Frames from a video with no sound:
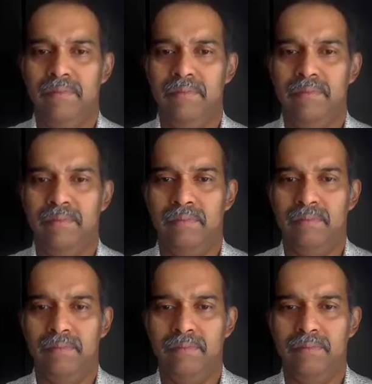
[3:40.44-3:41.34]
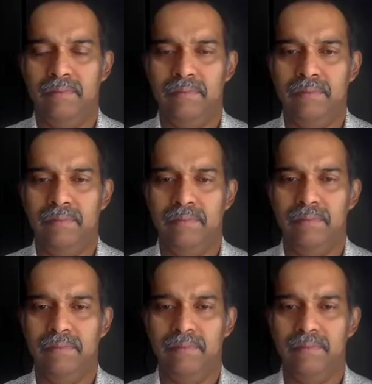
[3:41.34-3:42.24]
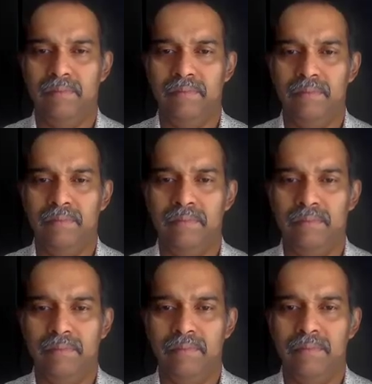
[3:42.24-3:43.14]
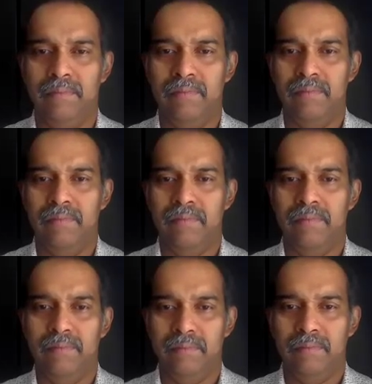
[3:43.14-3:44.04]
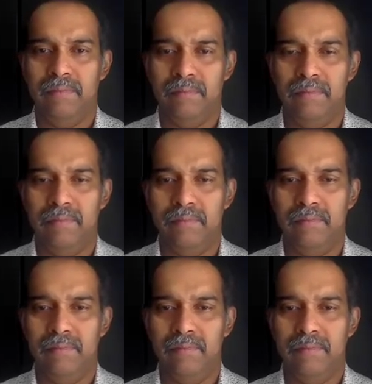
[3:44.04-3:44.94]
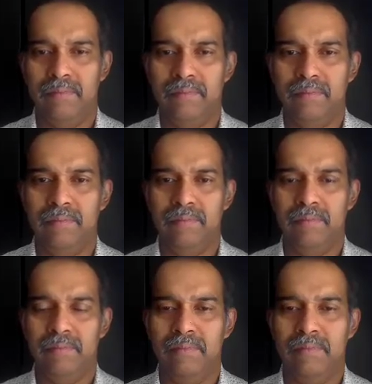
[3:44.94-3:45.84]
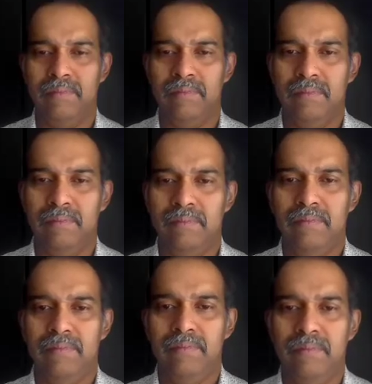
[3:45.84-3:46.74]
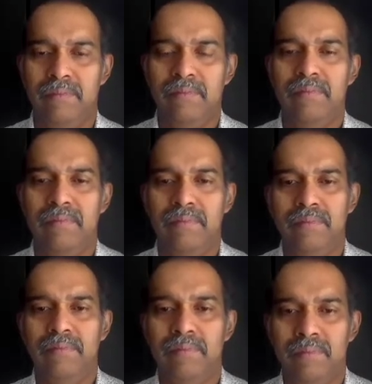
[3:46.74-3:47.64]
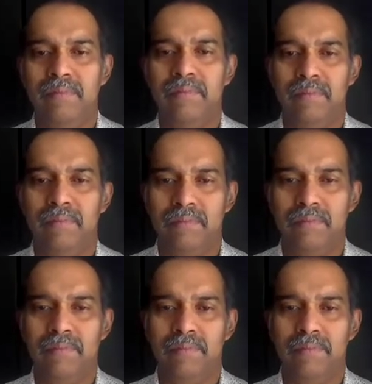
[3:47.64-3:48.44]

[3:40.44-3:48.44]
(silent)